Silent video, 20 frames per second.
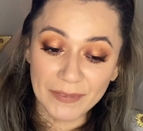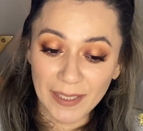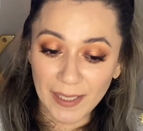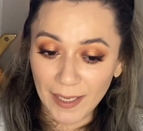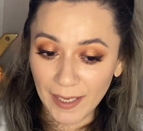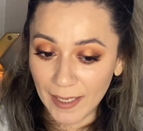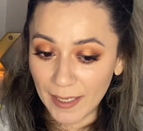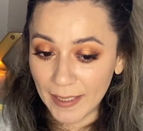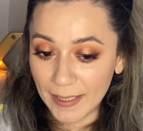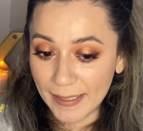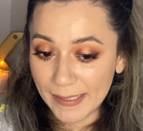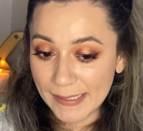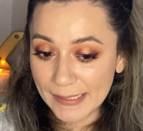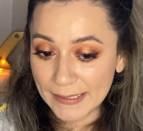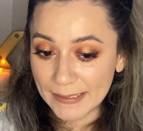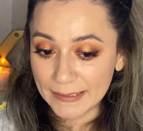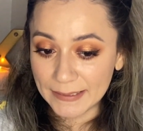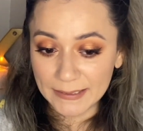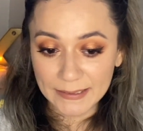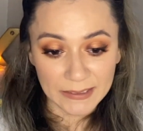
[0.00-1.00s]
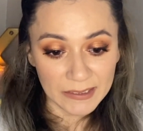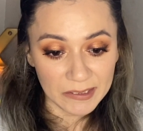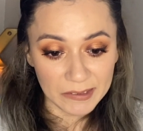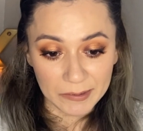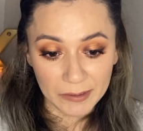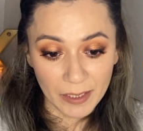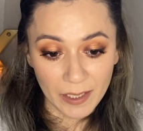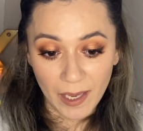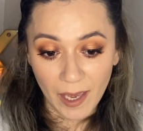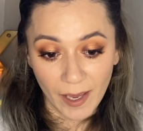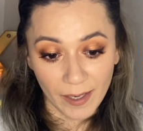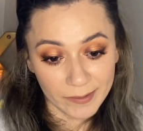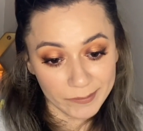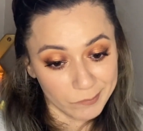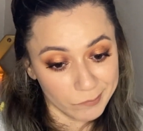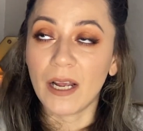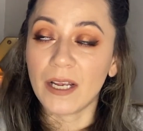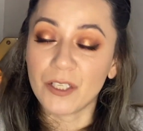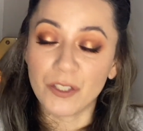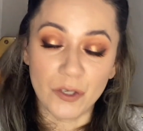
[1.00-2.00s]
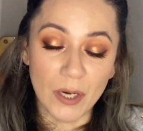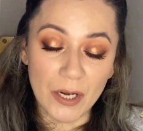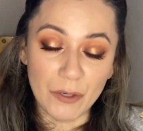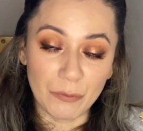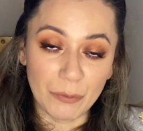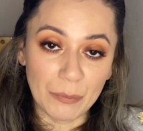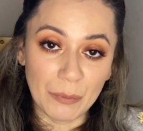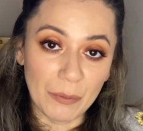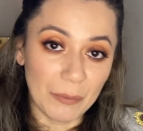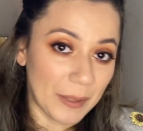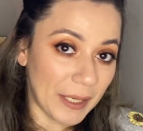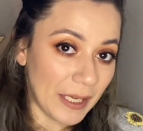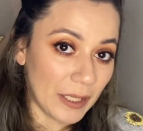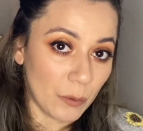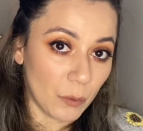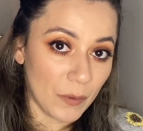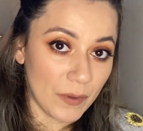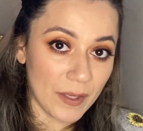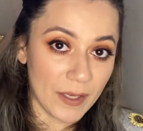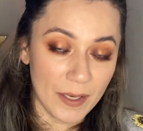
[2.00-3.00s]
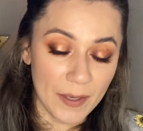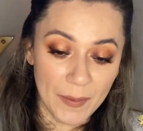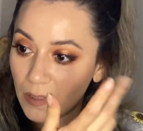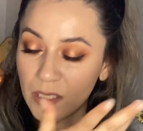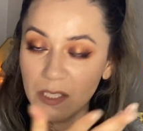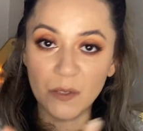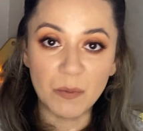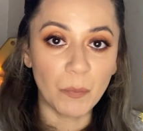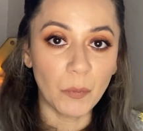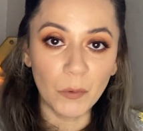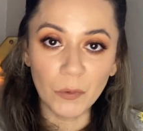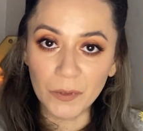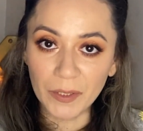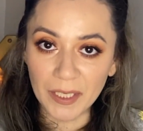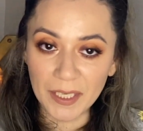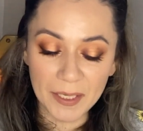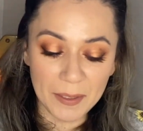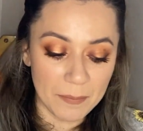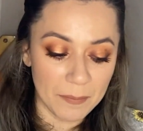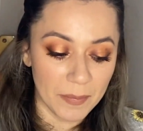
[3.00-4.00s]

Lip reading: And yeah, I tried removing it with a spoolie,